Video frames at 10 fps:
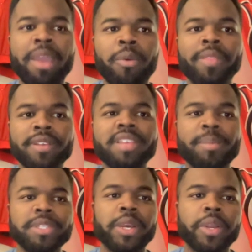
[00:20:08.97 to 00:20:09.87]
when this
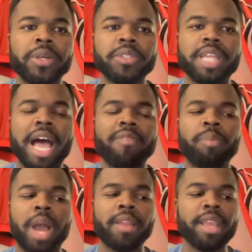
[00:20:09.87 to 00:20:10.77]
episode goes live.
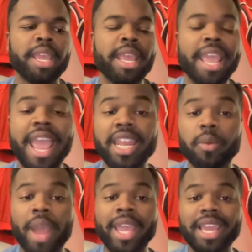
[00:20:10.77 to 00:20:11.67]
But
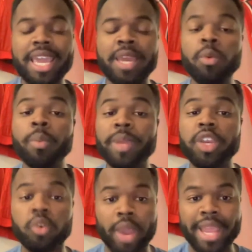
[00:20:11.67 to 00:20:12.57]
anyway, it would be
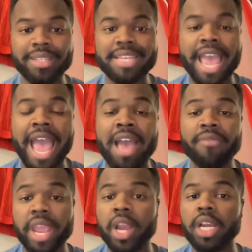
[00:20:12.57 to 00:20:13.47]
great to
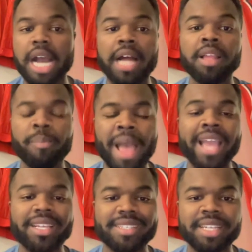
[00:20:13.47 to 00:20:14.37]
have Erik Haula
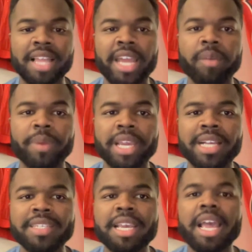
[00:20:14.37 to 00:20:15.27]
back into the lineup
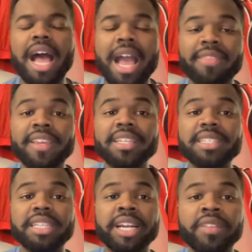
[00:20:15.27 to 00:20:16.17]
because I think it's
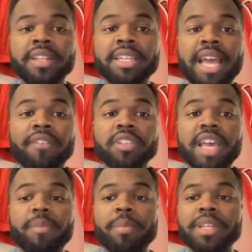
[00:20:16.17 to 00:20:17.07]
clear that the Devils
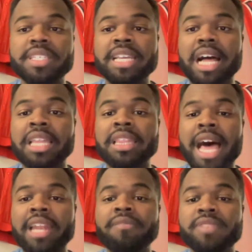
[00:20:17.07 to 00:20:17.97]
have been missing a
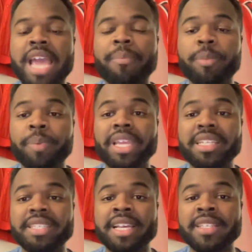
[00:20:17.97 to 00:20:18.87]
lot of depth
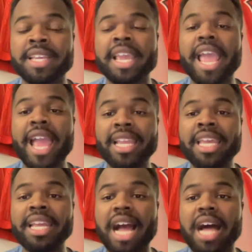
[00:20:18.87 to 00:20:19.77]
pieces and
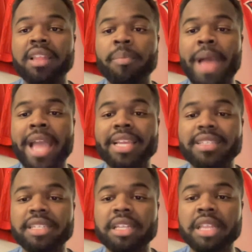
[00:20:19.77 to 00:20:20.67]
getting Haula back
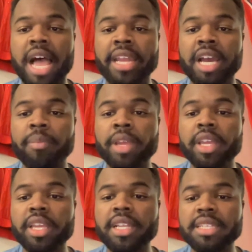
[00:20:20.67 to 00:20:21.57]
into the lineup
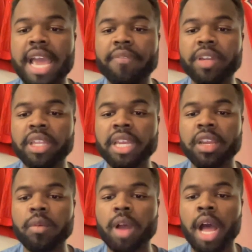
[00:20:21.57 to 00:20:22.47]
can
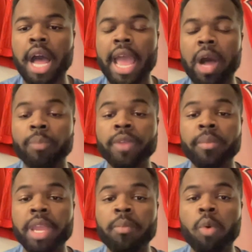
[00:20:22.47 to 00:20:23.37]
definitely uh, help
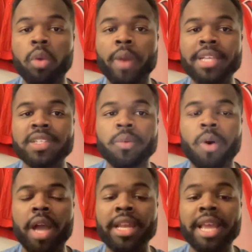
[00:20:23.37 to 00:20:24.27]
them in more ways than one.